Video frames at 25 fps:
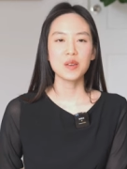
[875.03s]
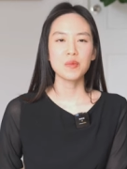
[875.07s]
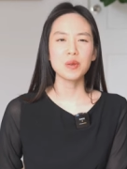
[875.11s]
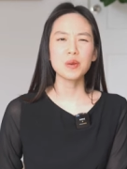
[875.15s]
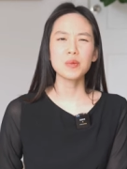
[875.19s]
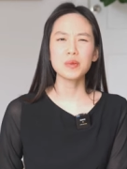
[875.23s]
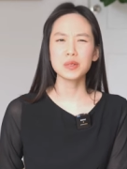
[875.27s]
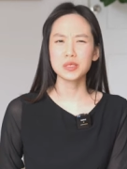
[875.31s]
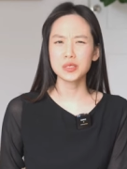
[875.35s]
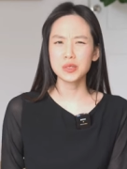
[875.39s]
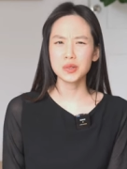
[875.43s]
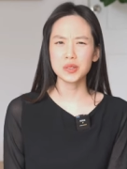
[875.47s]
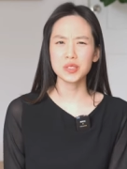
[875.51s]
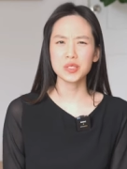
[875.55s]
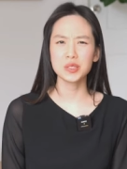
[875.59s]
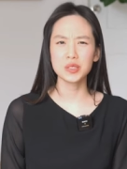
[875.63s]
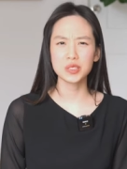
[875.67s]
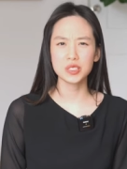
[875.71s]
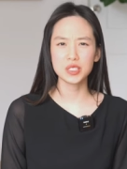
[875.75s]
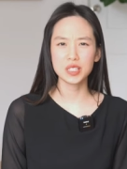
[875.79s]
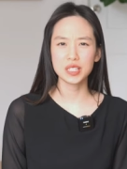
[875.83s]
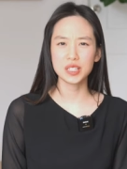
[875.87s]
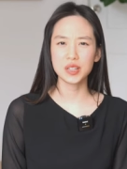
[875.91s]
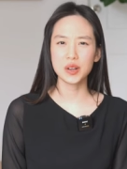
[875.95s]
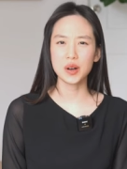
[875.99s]
People don't
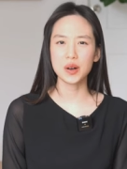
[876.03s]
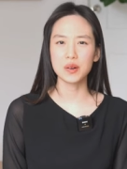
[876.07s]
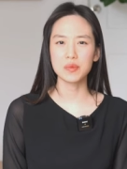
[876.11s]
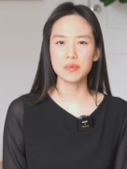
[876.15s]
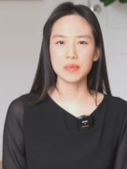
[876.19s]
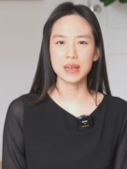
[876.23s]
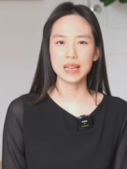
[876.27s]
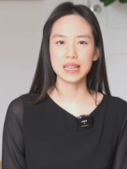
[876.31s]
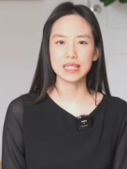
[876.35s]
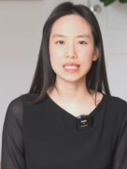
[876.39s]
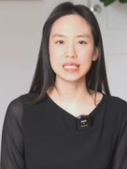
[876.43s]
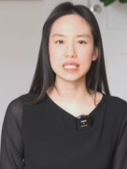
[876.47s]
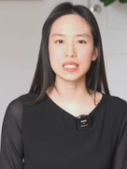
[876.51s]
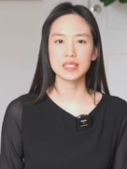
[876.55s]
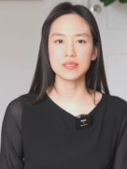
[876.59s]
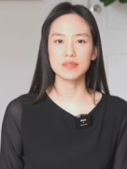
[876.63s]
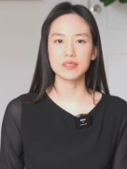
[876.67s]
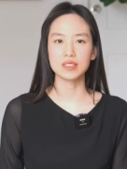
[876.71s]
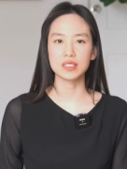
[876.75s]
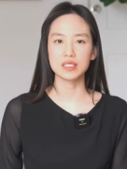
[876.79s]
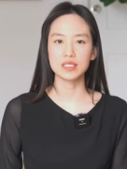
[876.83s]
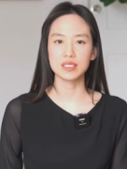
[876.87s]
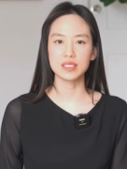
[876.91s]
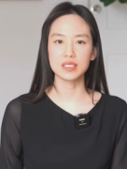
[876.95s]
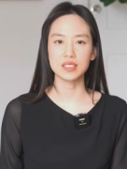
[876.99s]
usually comment
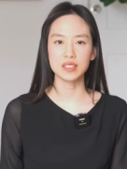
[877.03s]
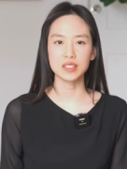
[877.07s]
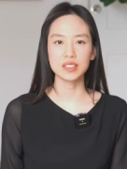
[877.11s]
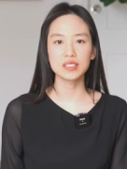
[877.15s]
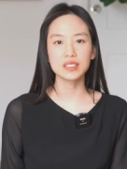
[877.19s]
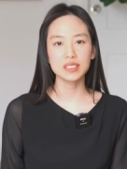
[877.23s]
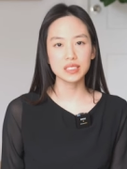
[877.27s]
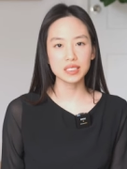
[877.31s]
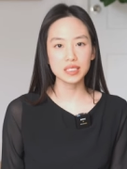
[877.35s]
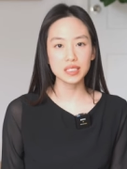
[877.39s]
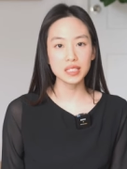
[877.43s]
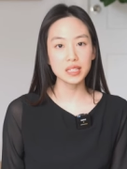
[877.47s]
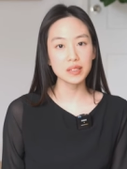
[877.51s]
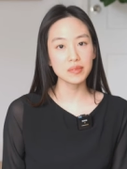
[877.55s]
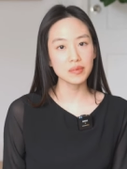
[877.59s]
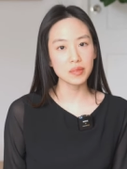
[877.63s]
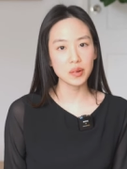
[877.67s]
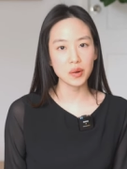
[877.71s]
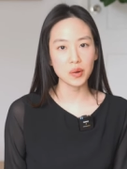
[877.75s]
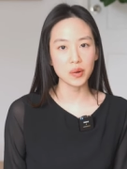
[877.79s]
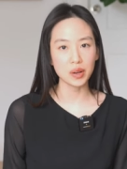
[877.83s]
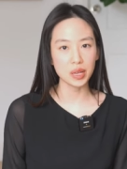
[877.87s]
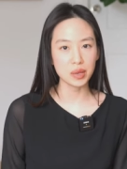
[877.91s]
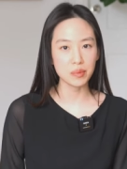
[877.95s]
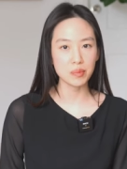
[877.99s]
if a certain clip
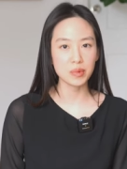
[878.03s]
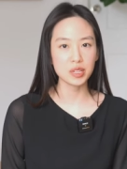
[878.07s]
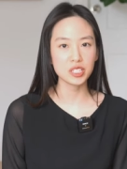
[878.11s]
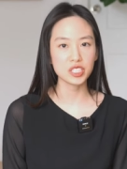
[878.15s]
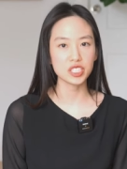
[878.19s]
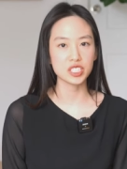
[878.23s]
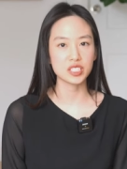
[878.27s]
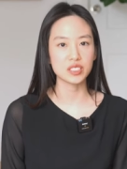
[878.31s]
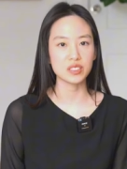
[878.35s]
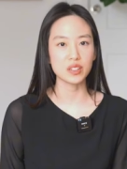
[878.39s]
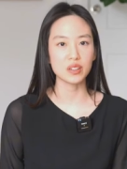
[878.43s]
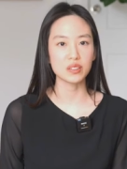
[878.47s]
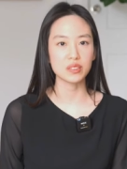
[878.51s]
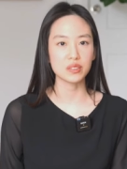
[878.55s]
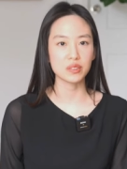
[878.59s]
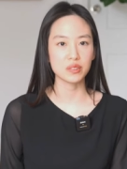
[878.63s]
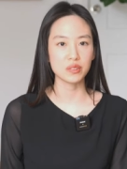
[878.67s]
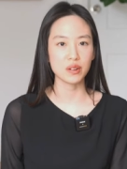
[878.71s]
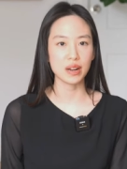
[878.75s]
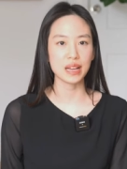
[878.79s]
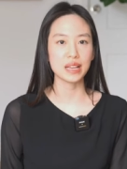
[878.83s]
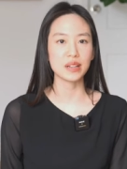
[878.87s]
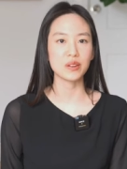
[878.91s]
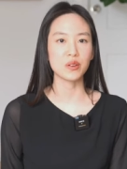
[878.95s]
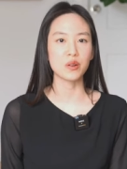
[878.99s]
or image is not
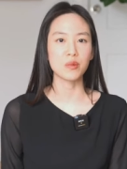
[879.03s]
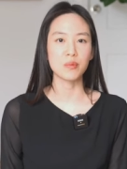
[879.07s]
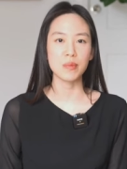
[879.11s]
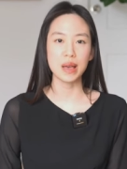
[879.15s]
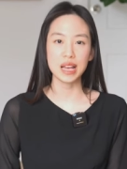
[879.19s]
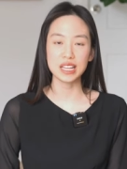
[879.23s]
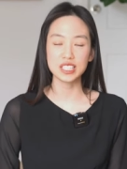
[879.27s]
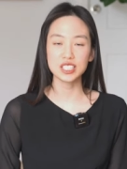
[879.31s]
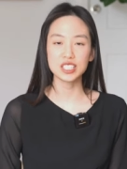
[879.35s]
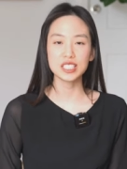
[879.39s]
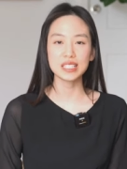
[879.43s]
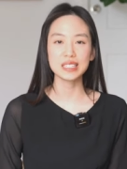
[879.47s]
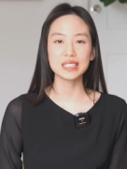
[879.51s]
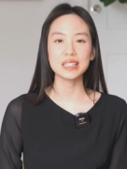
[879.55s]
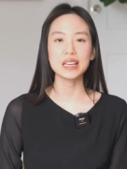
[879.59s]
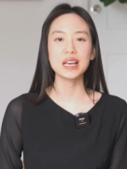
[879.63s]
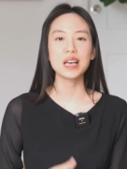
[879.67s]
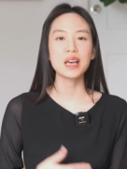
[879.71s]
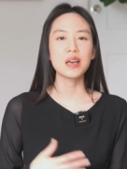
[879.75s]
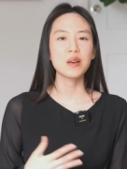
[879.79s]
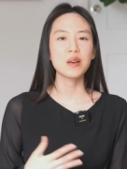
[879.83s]
great or matching,